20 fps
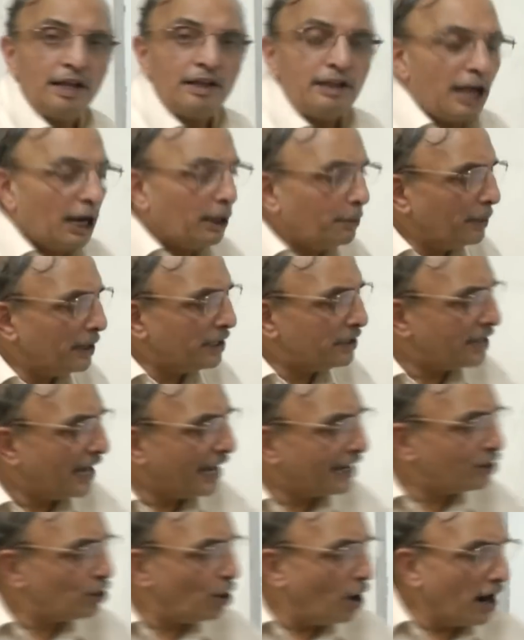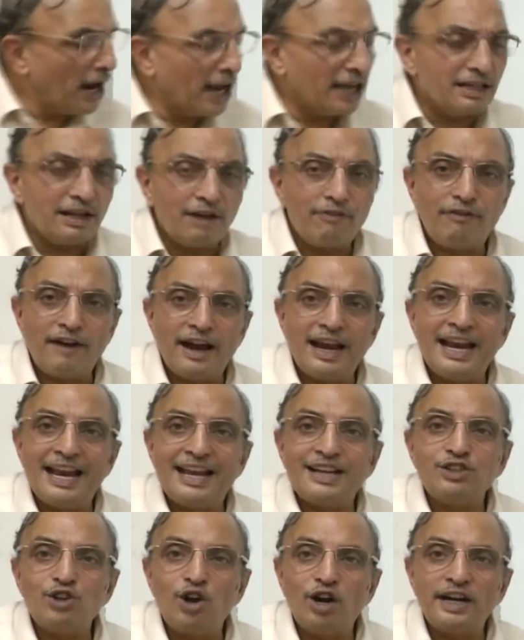That means as long as the file
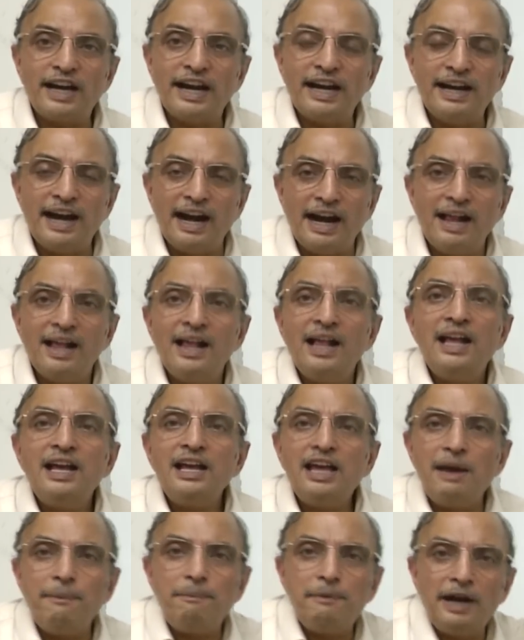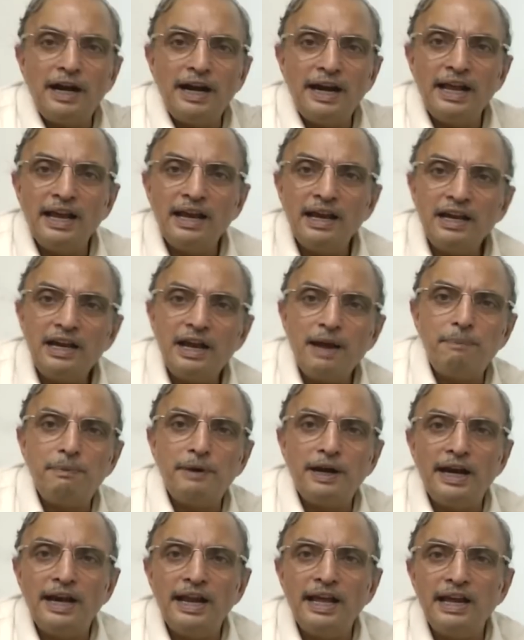has not ended, keep reading, keep
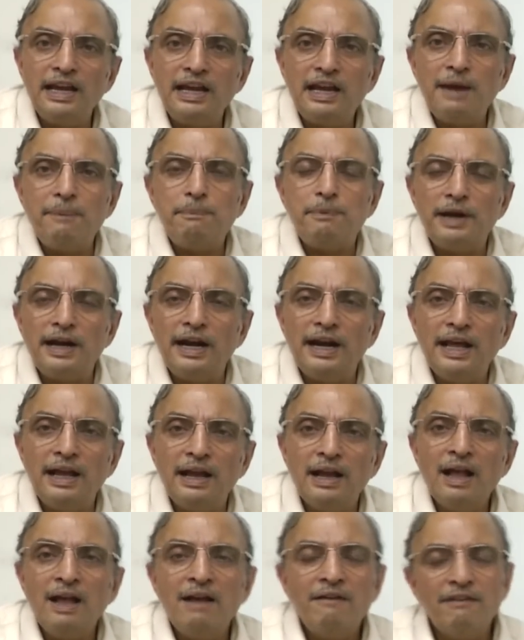reading, keep reading.